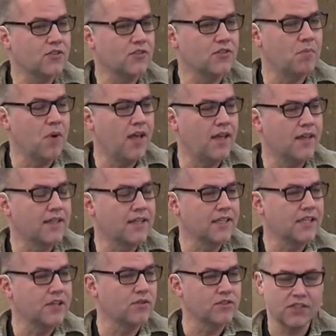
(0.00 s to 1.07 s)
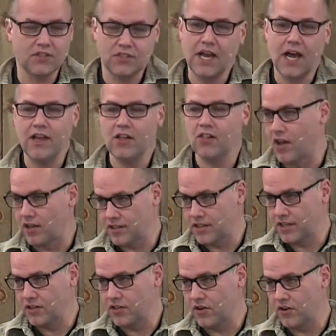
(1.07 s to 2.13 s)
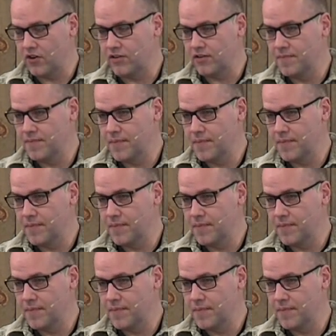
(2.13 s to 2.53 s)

but there was this dialogue that occurred.